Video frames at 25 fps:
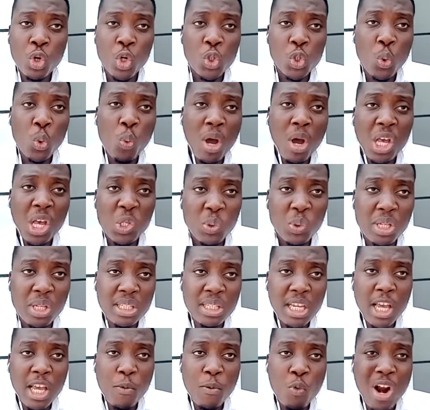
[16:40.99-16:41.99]
also works with
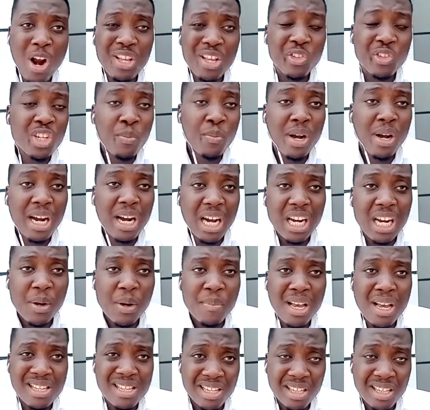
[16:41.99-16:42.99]
Right to Dream
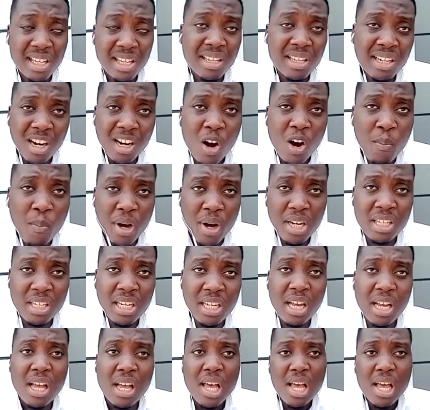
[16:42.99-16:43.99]
Academy as a technical
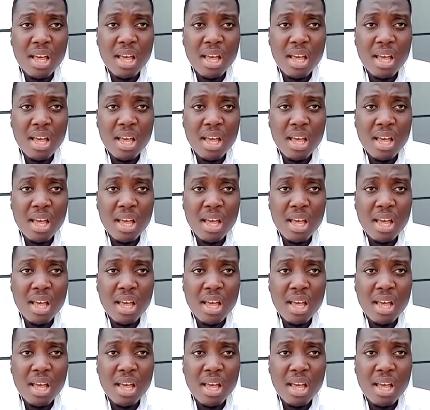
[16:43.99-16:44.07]
manager.